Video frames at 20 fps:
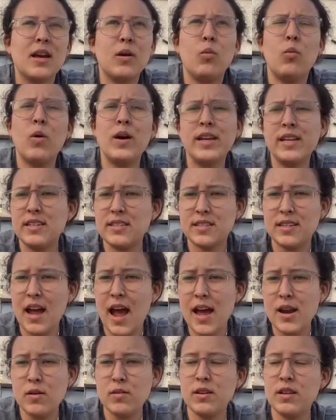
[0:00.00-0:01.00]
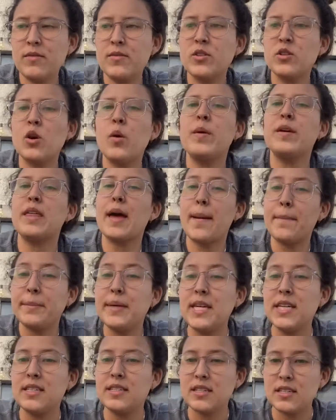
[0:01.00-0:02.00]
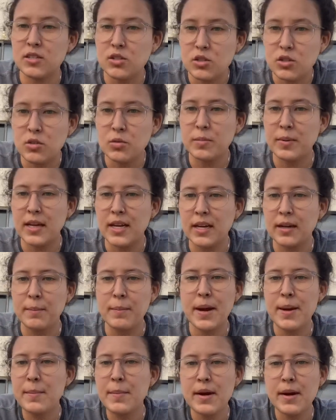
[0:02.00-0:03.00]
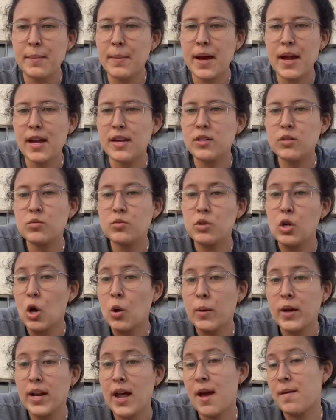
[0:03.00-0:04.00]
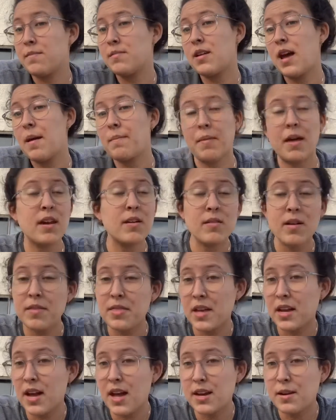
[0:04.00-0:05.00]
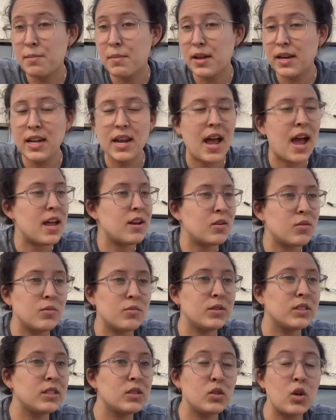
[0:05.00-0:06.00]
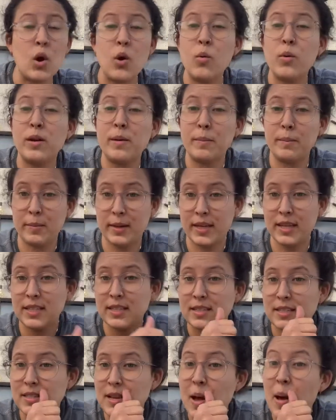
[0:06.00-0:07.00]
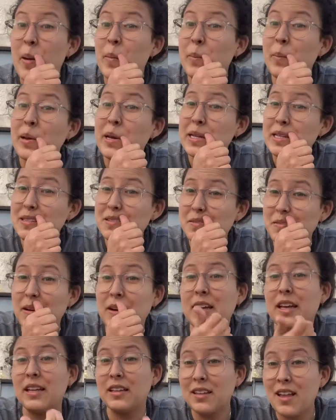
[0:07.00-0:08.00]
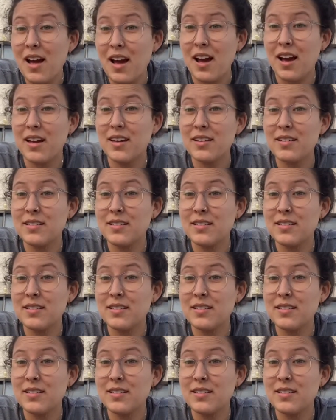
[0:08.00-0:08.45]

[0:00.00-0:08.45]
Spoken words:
Like, what is it? I don't even know what that means. It's too big. I don't know it. I'm not around that kind of money. I don't really know what it means, but it's a fucking lie.